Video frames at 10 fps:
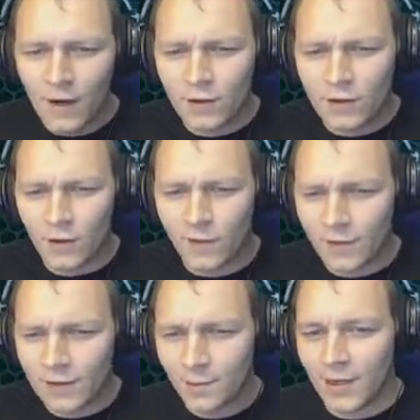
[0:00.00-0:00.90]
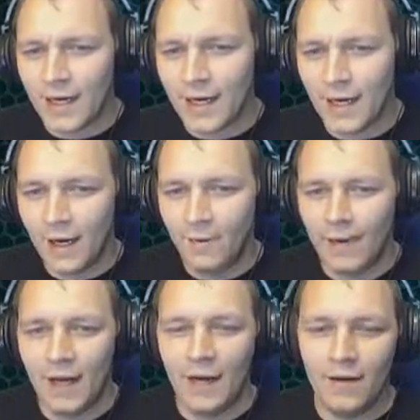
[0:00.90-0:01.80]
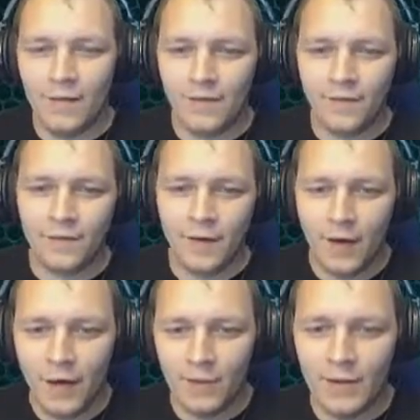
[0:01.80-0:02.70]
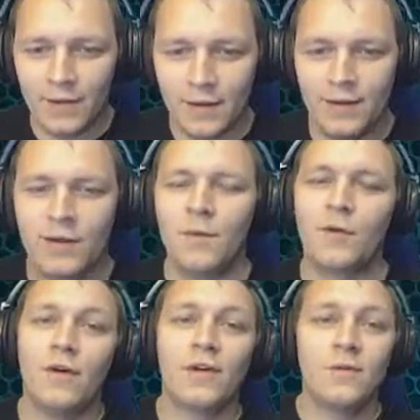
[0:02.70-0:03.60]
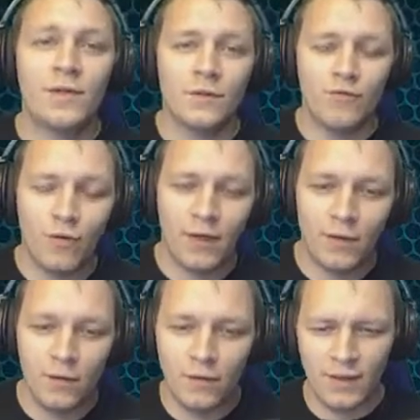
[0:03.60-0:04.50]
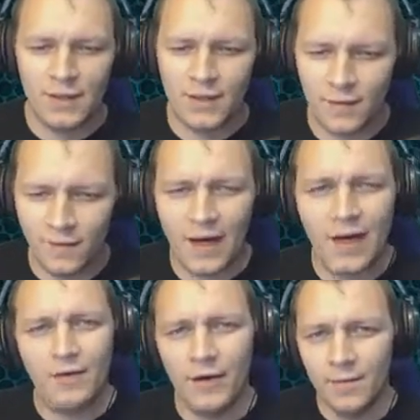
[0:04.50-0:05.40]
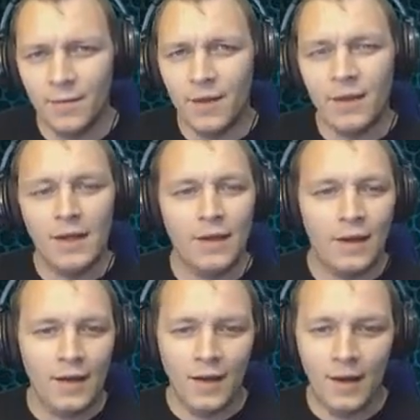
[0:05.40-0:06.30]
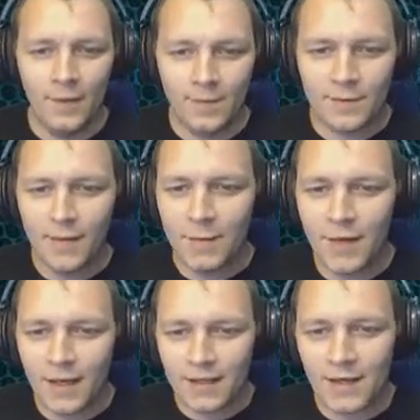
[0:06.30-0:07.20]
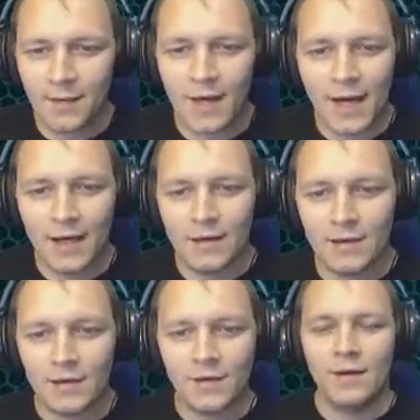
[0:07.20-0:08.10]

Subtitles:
Also, a free-to-play game that I have recently come across, which is really cool, is Savarium. It's made by the same guys.